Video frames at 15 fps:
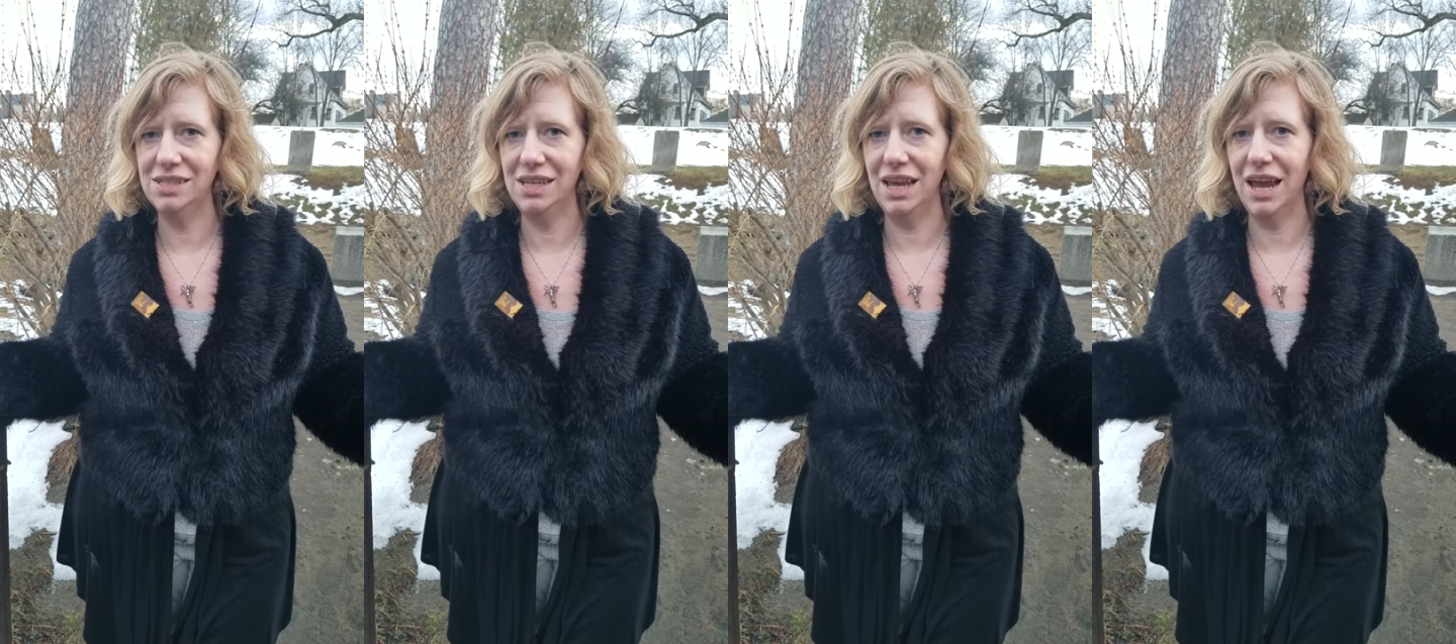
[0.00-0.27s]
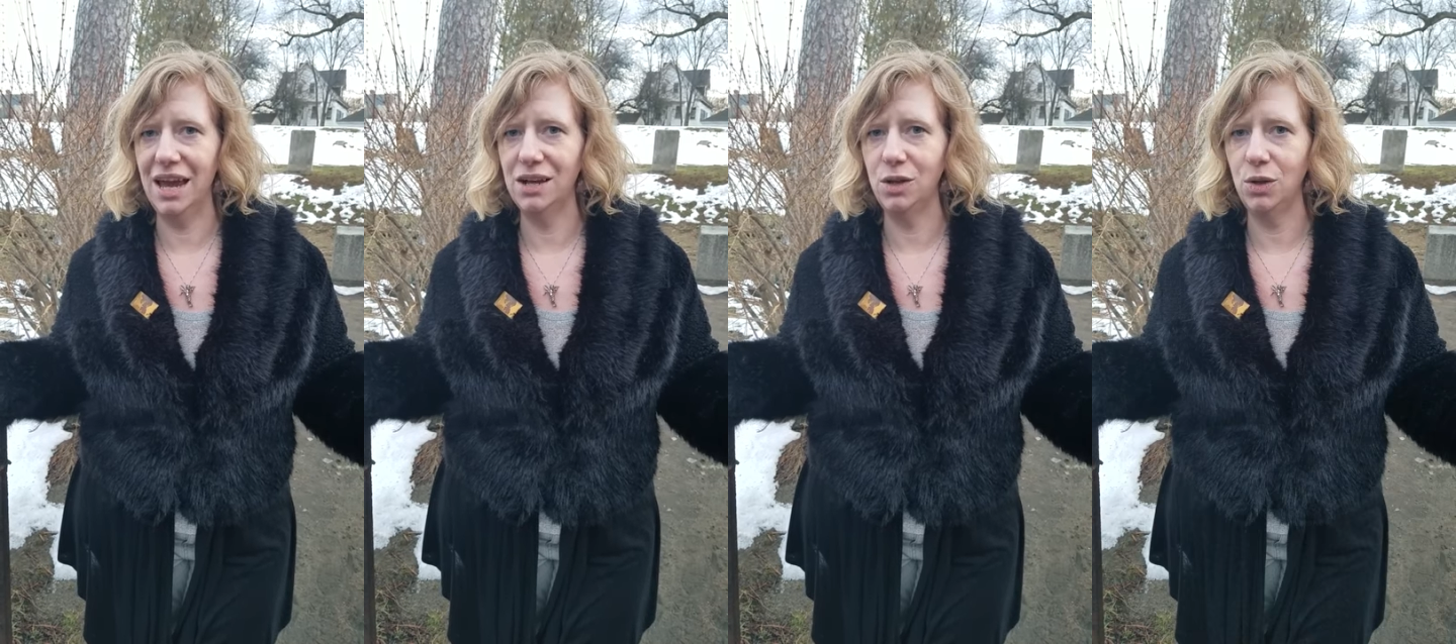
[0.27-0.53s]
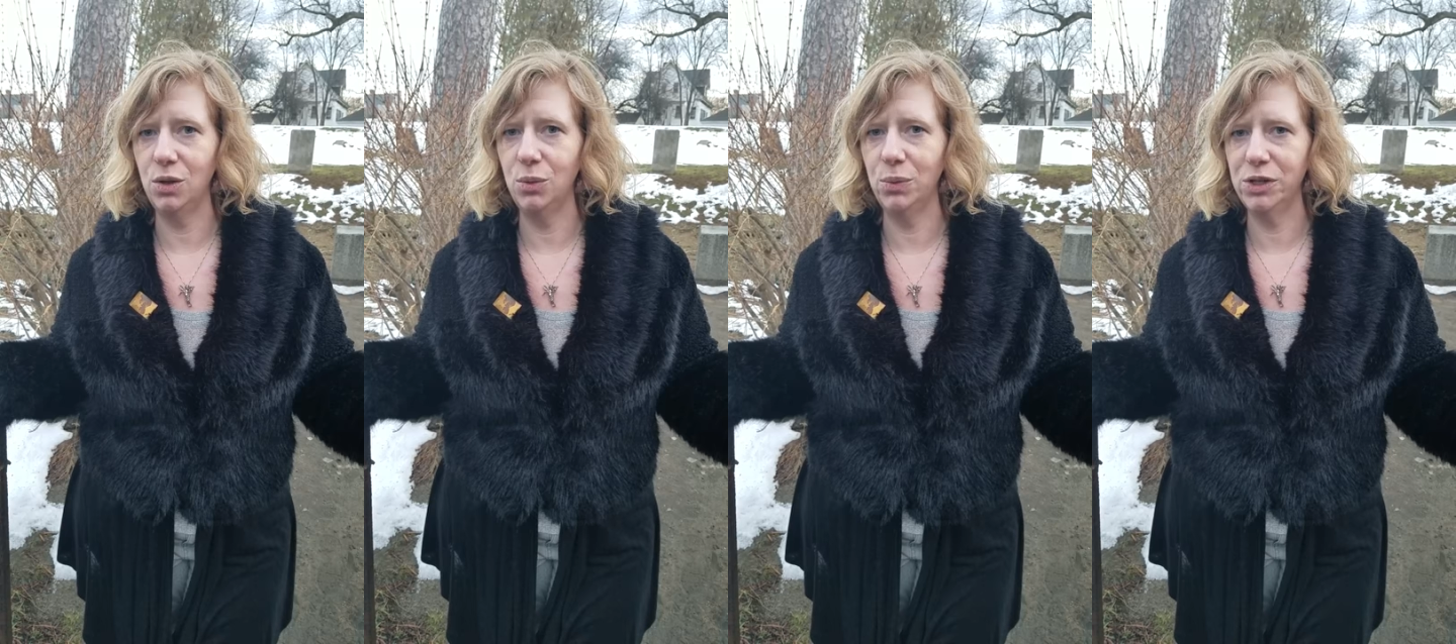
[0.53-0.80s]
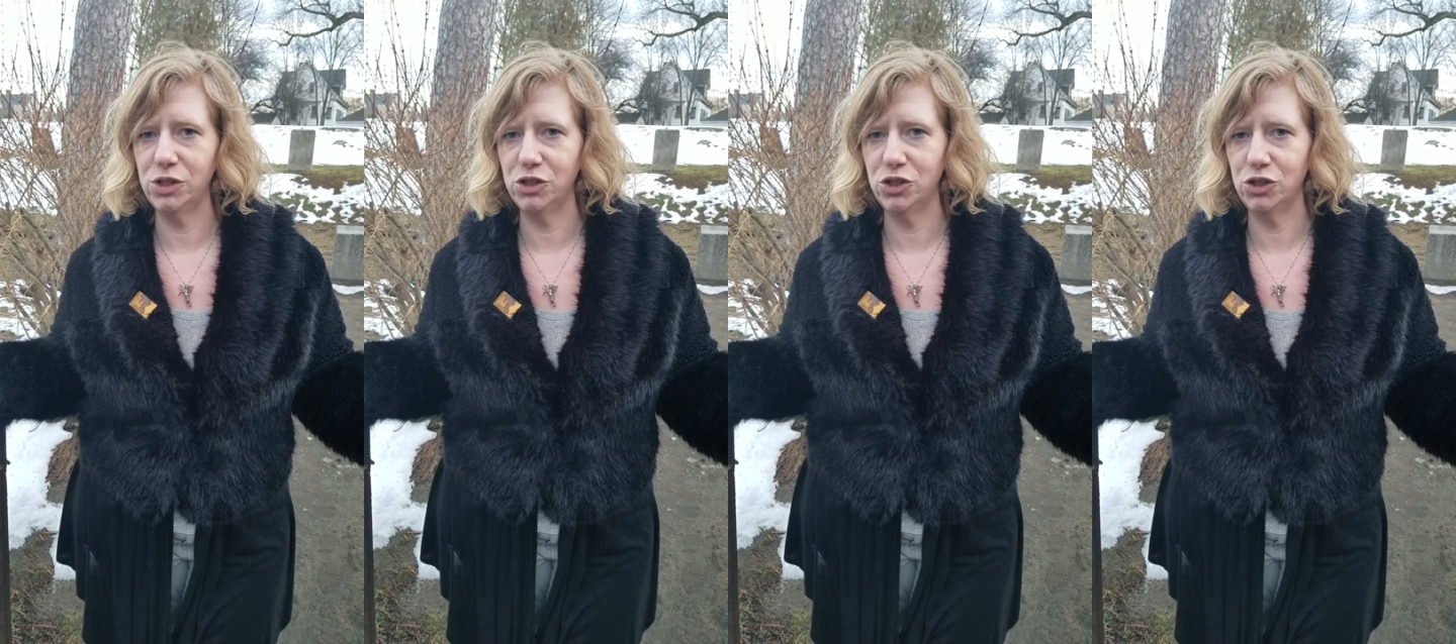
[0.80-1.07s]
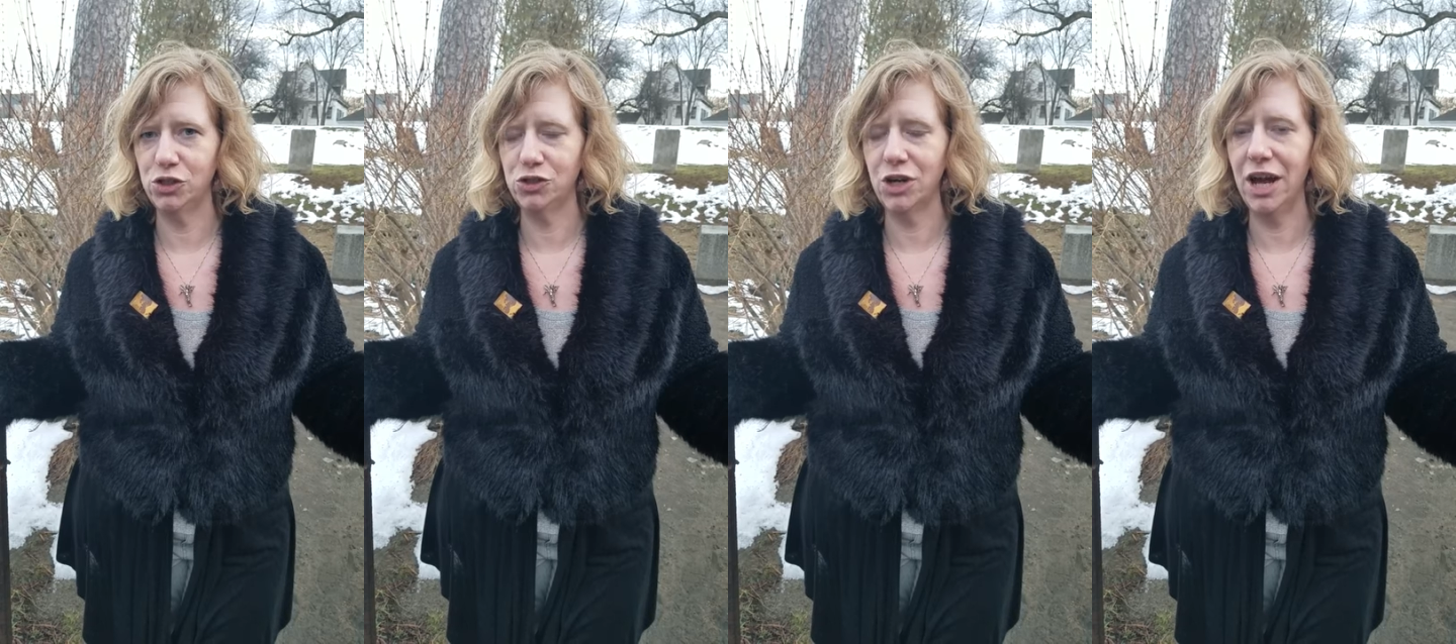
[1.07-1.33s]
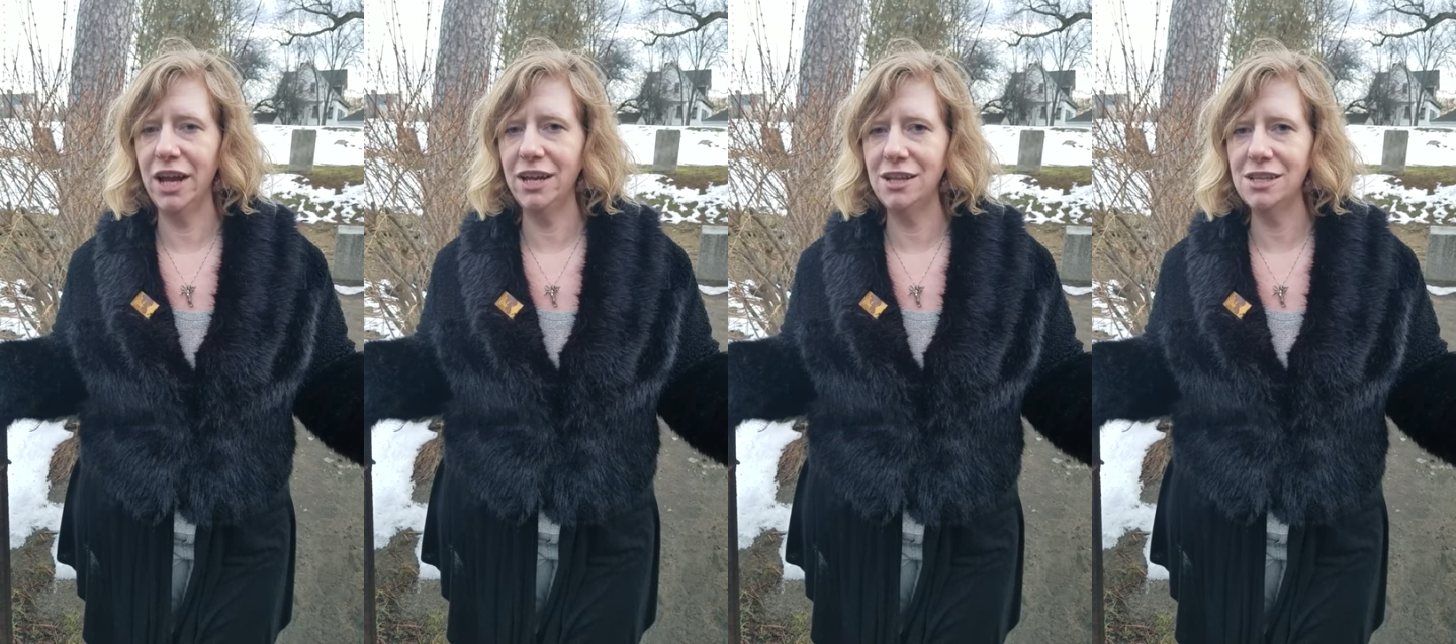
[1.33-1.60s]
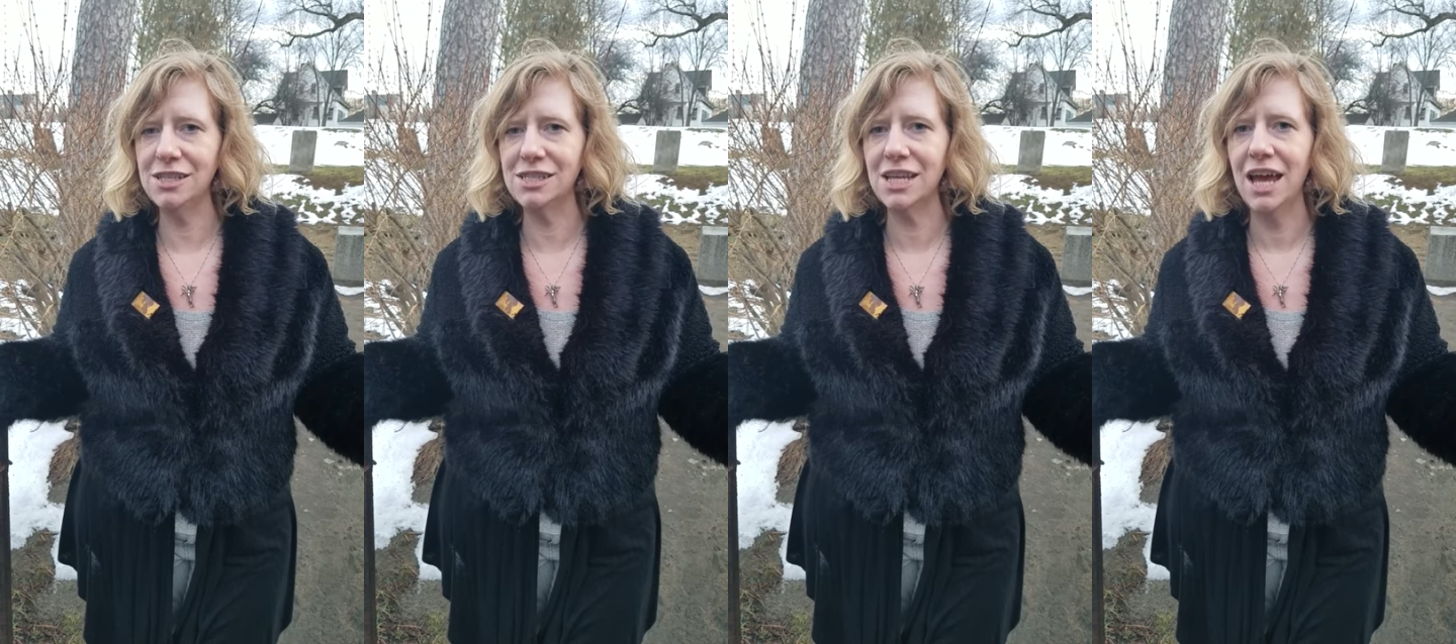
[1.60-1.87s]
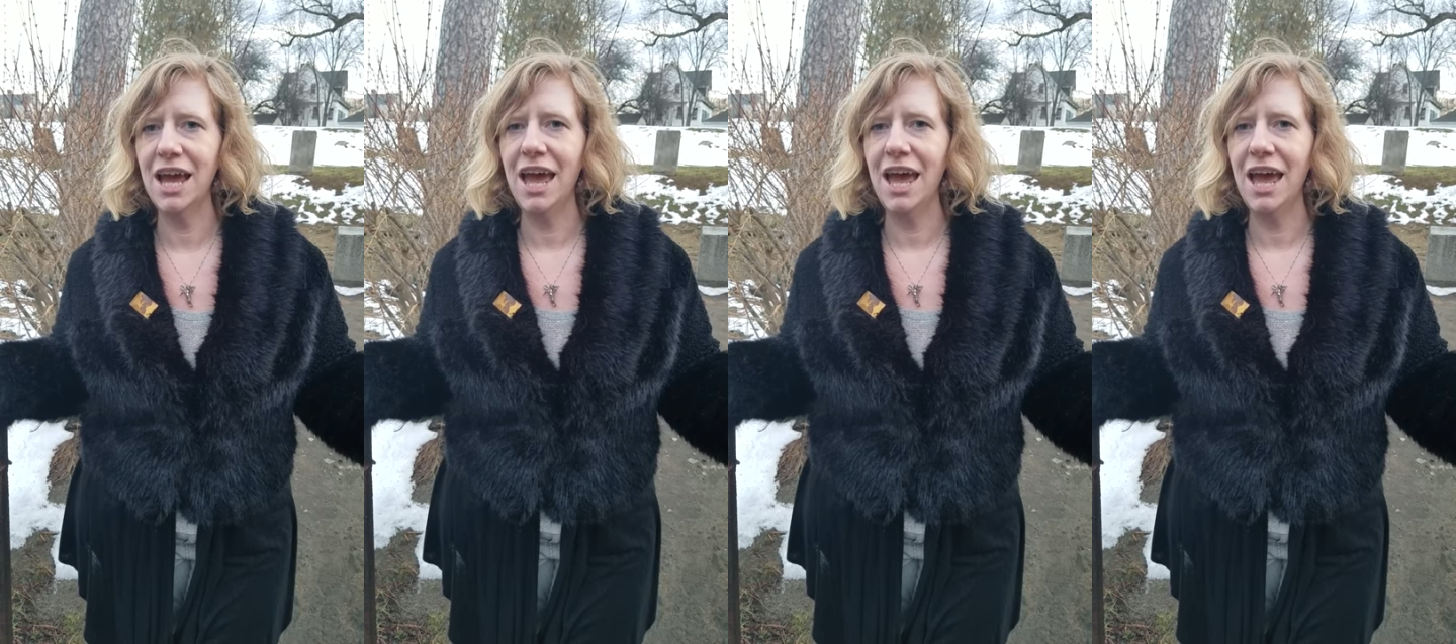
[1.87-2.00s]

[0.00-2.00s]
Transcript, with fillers: Seattle Witch Trials,